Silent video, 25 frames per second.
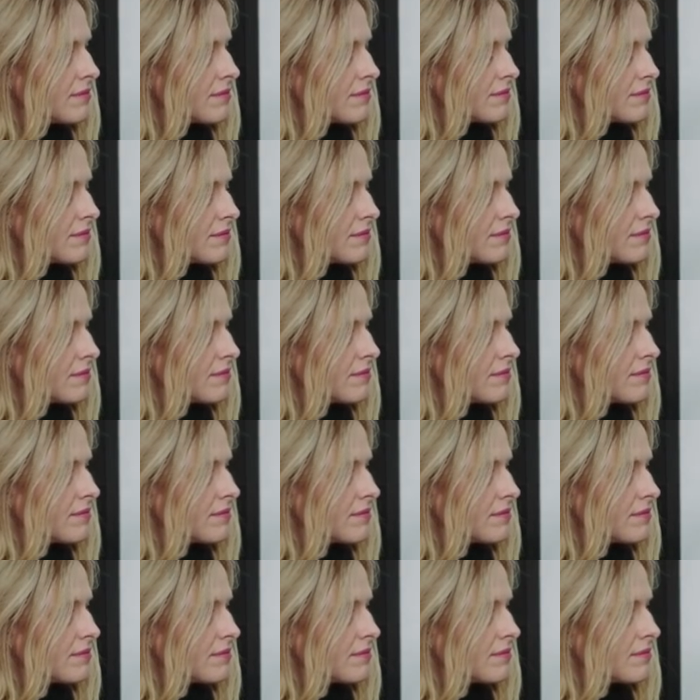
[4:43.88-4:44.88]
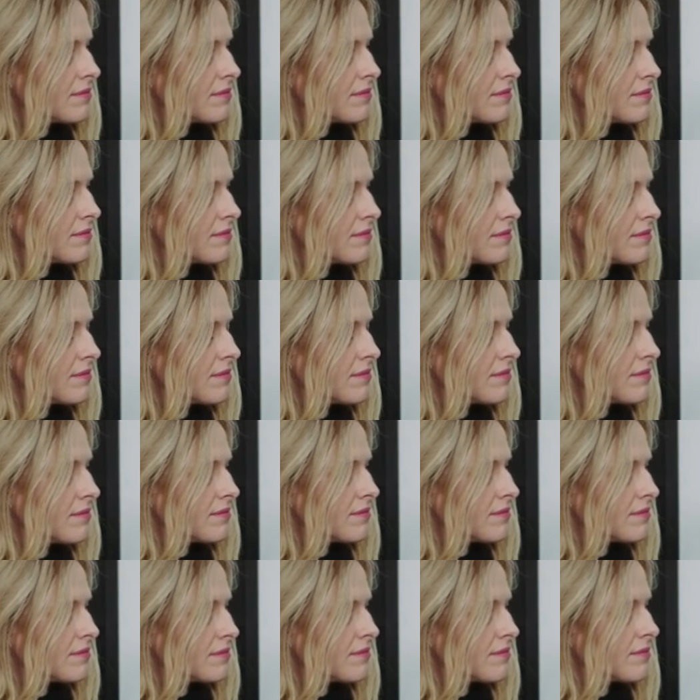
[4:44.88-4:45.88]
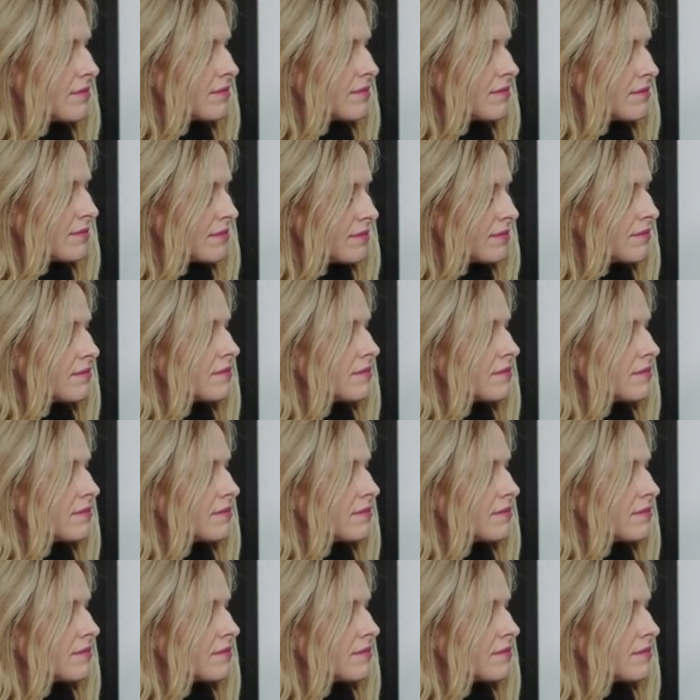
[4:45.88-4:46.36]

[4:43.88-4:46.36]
The person shown says nothing.